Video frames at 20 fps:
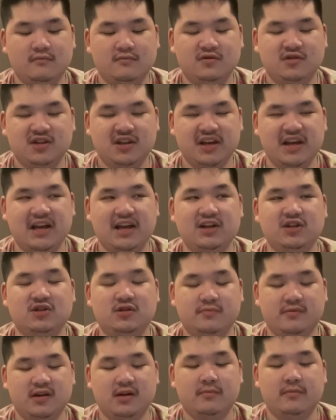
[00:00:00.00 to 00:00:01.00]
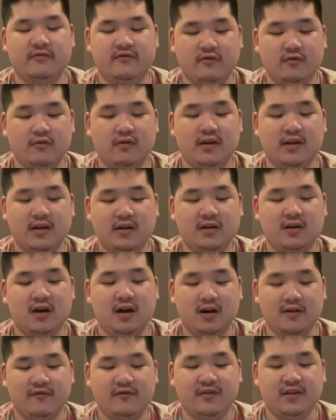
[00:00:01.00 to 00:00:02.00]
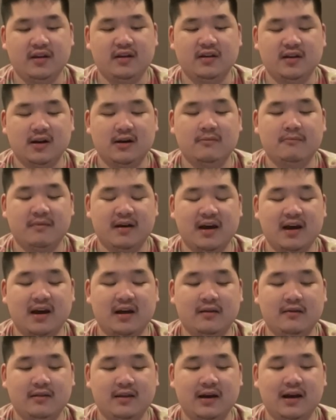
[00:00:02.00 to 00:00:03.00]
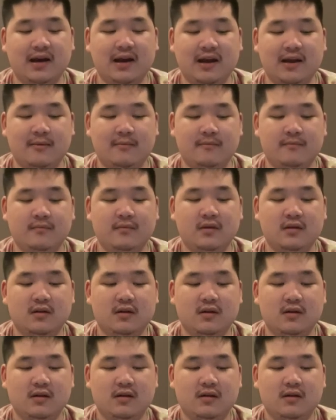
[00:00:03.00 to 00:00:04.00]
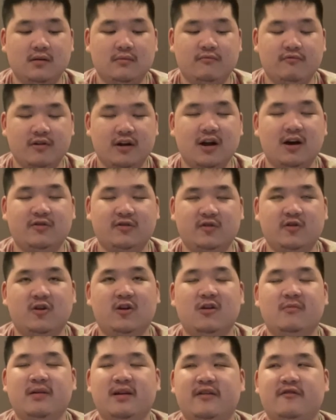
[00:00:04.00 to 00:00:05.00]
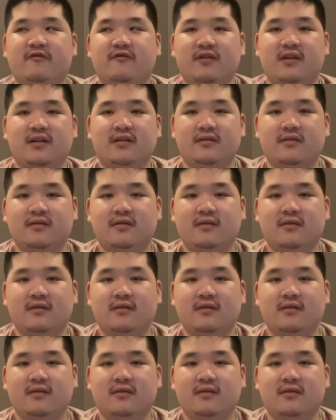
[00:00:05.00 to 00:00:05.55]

changed to become a very confident young man that I am proud to call my friend.